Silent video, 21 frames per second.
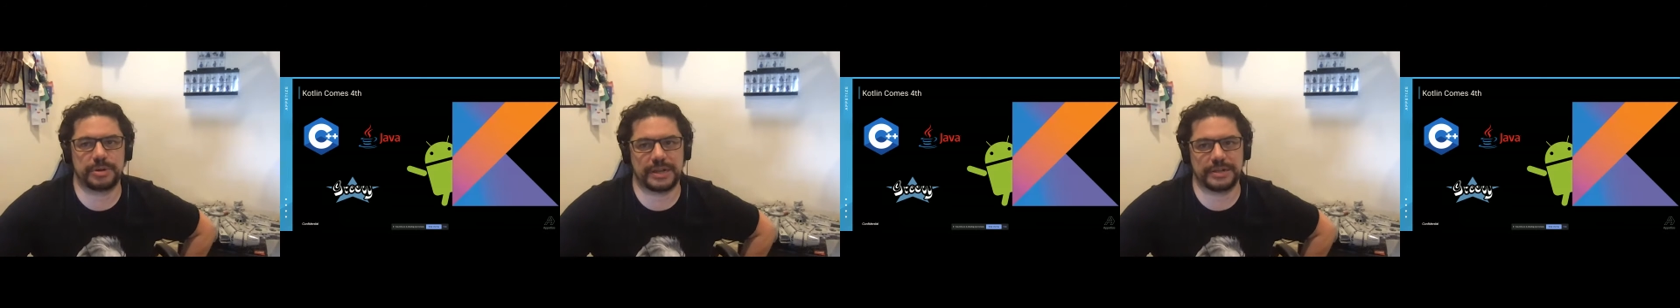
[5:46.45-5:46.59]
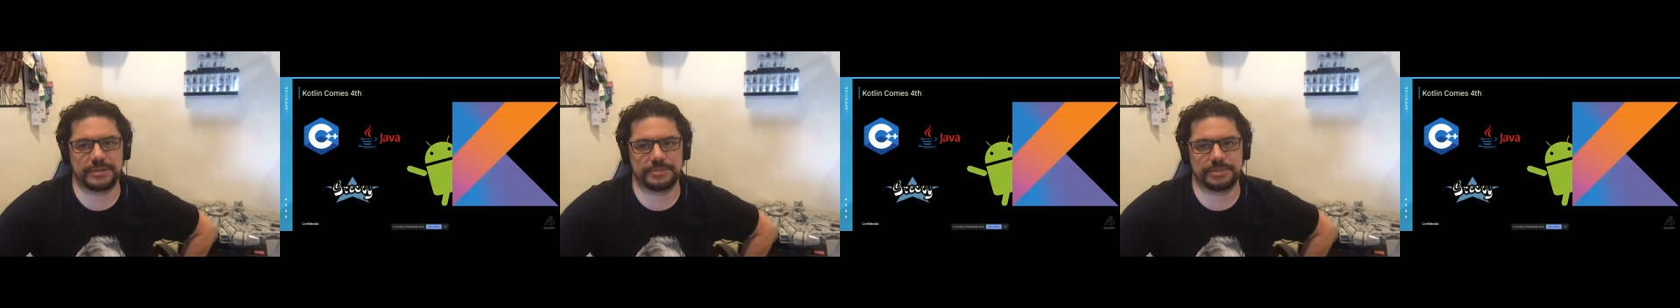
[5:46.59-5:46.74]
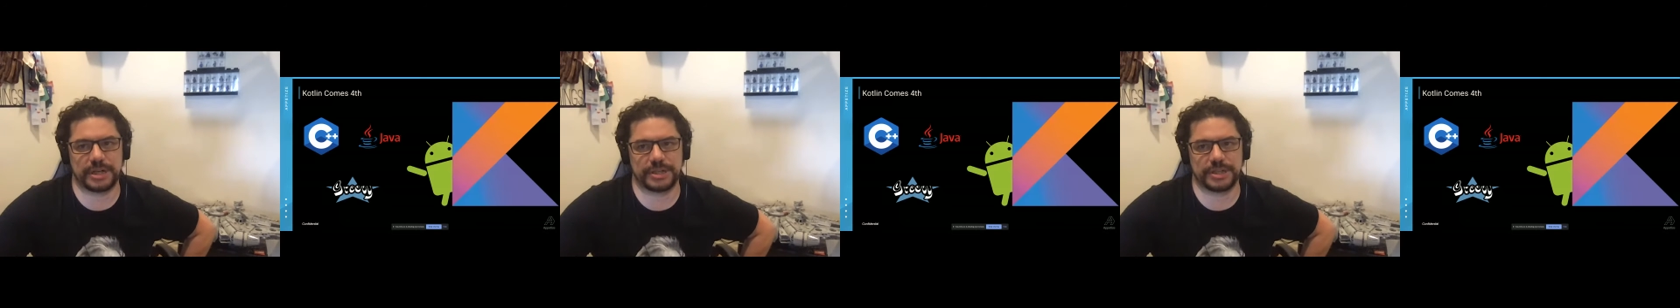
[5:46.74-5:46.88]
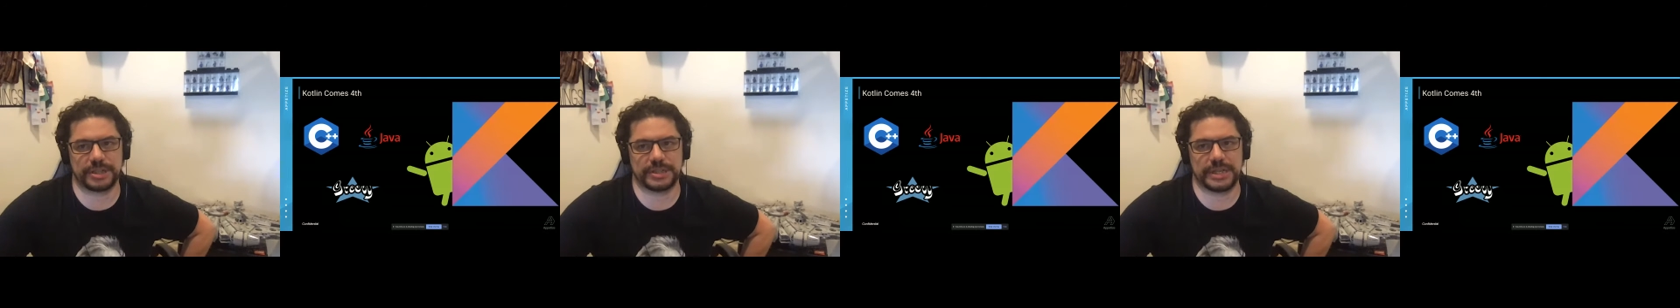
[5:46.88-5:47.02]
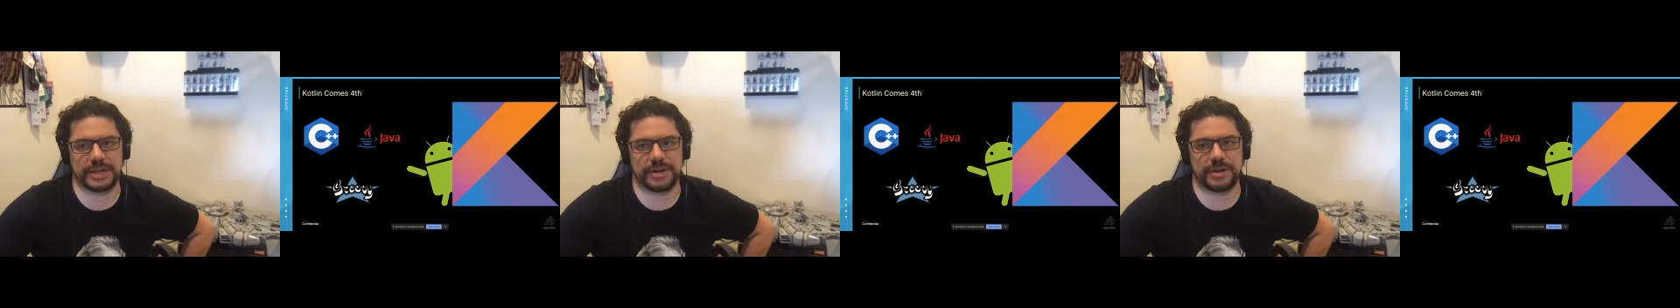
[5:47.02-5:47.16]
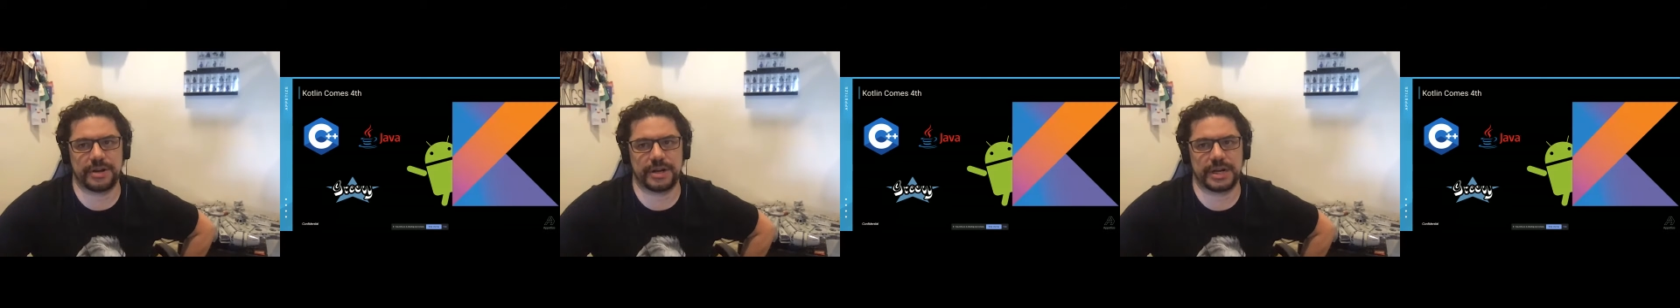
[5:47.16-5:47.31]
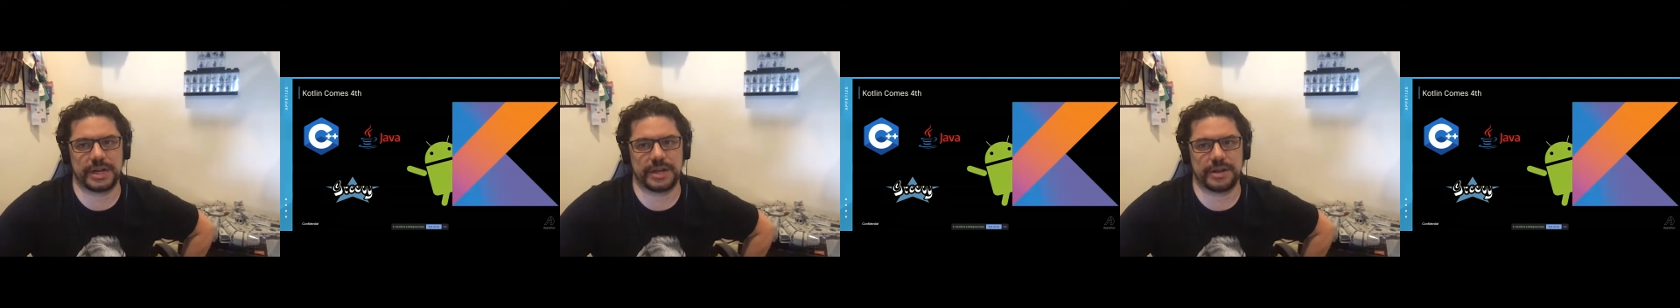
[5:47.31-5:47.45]
projects
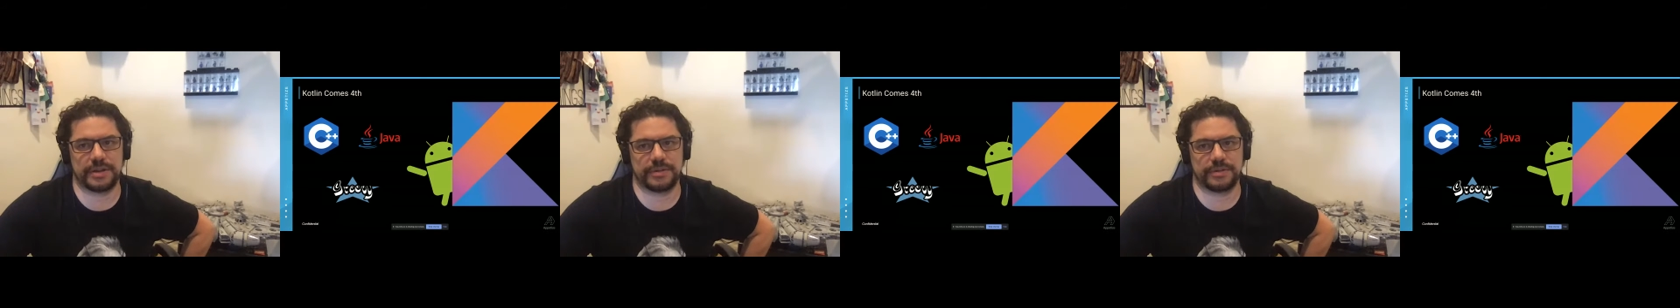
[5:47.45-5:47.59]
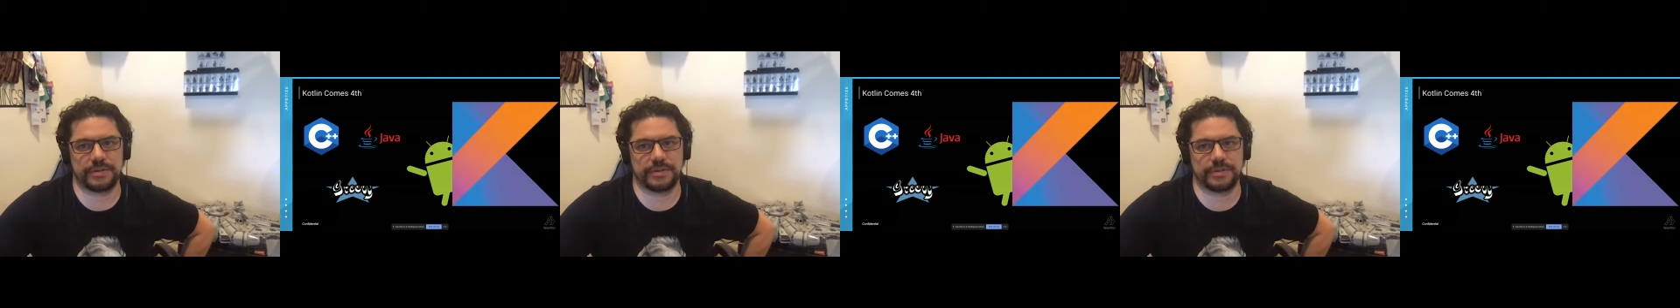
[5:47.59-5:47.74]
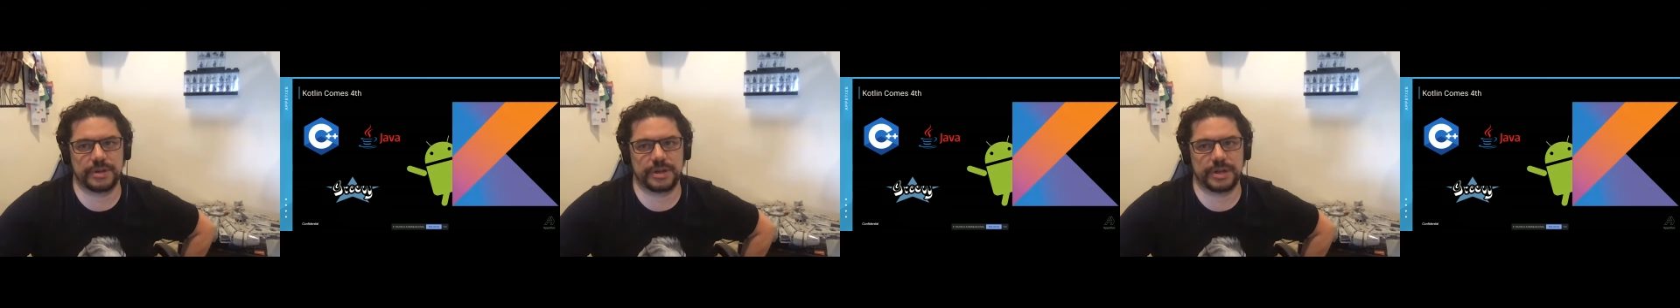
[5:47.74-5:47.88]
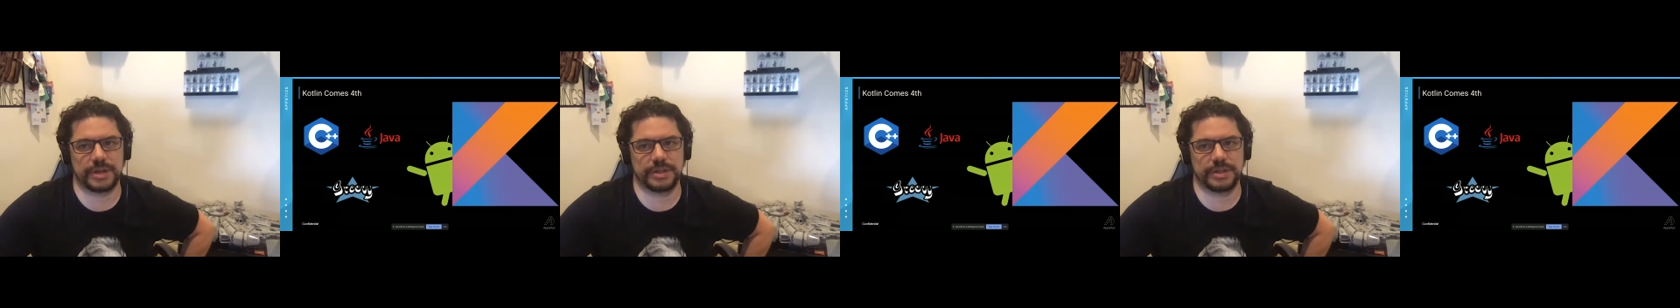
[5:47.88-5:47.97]
are now